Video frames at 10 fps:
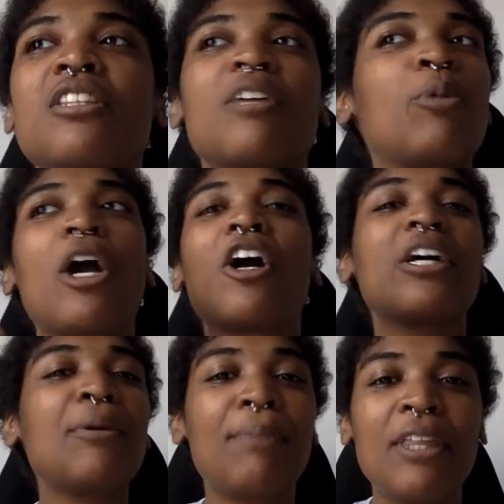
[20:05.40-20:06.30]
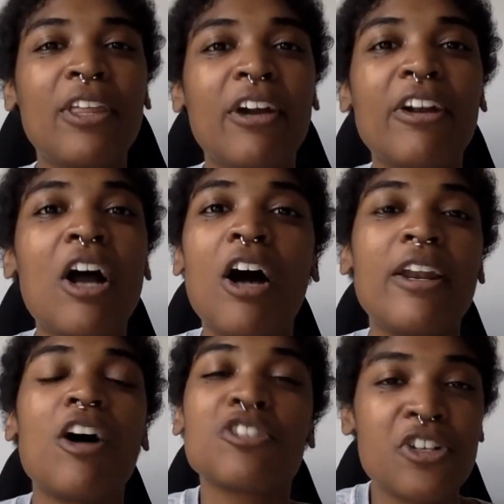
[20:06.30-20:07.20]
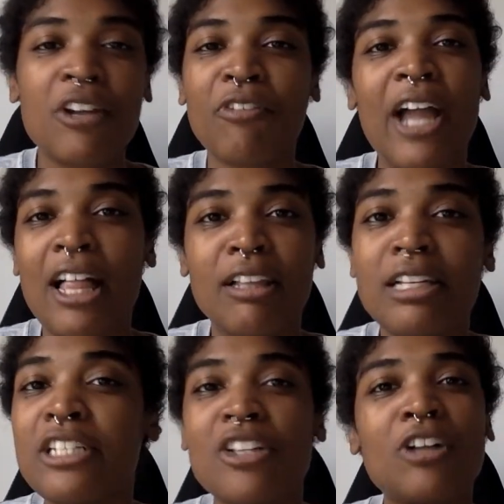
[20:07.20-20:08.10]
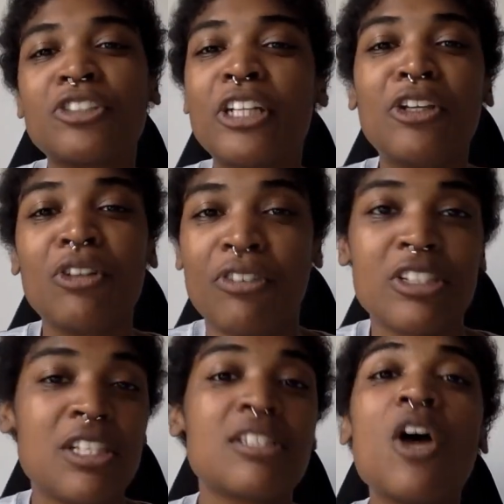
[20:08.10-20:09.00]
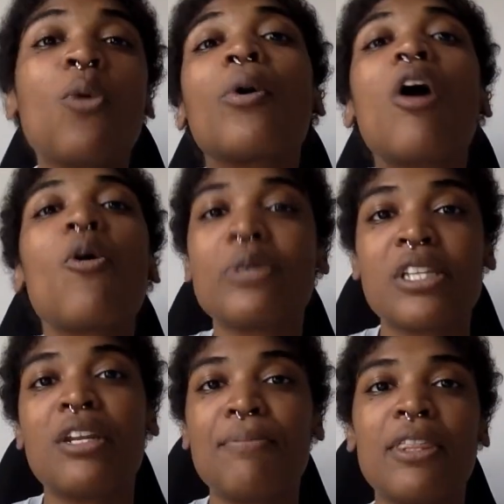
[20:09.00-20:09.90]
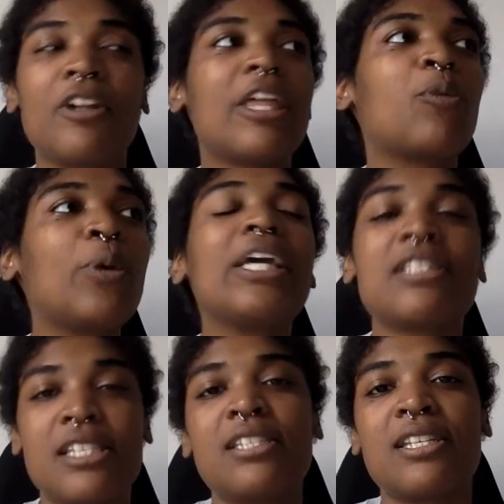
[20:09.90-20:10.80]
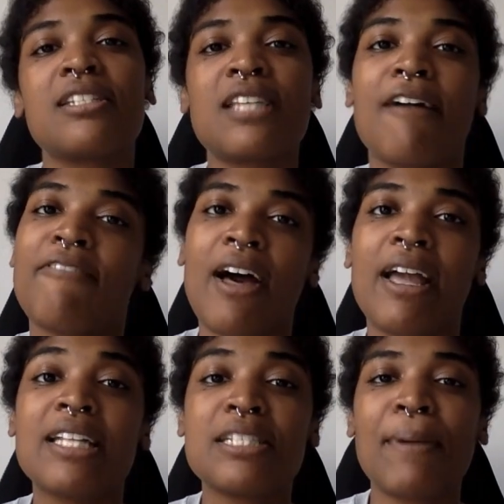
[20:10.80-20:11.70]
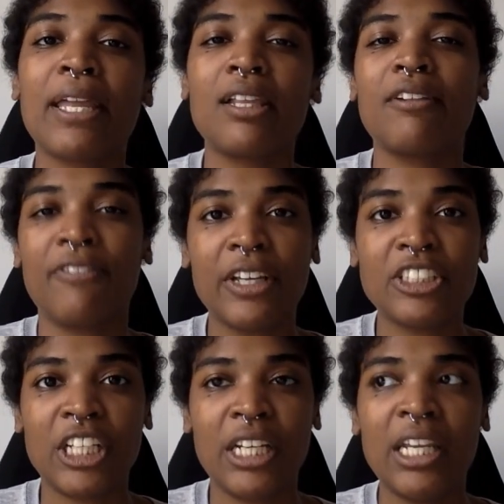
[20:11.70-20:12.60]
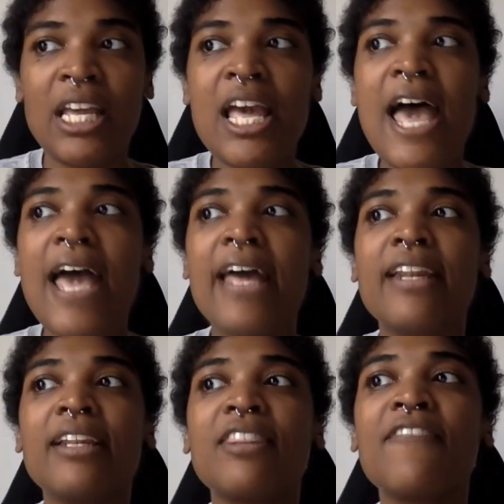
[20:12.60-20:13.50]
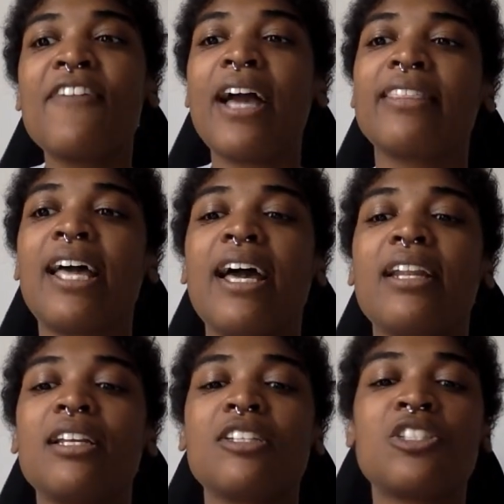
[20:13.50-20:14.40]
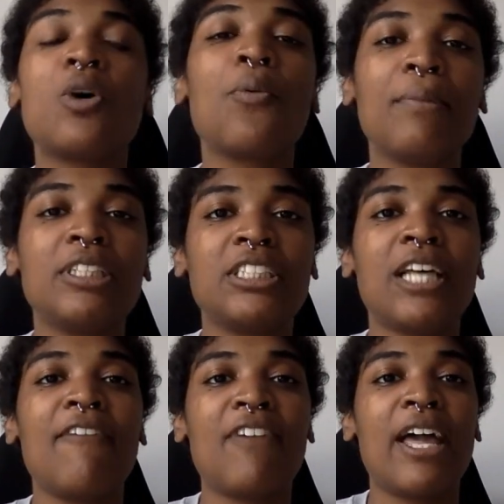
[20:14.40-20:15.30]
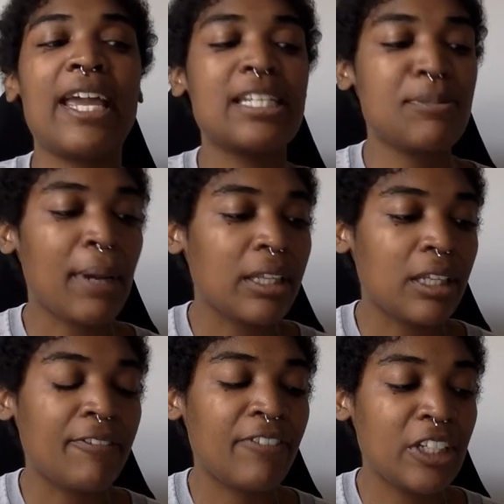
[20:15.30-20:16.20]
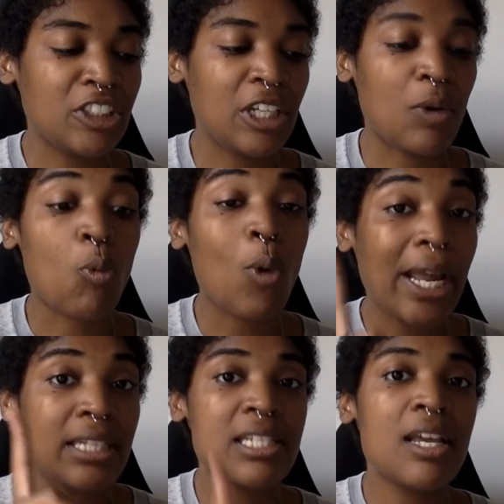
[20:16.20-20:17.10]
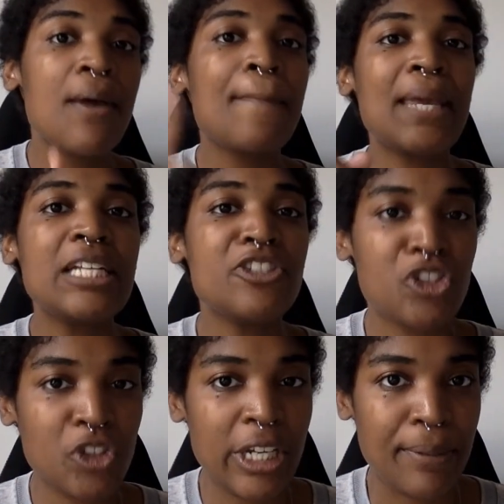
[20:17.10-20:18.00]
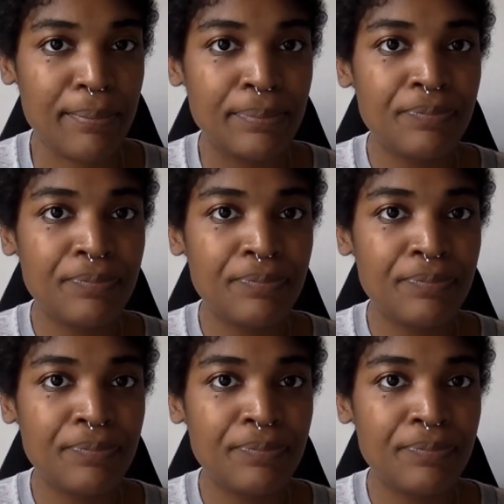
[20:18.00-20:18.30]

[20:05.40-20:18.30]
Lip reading: we are going to be there in alternate realities, alternate universes. We're always going to be there. Like, we exist in sci-fi and speculative fiction. And the fact that so much sci-fi and speculative fiction, white, mainstream,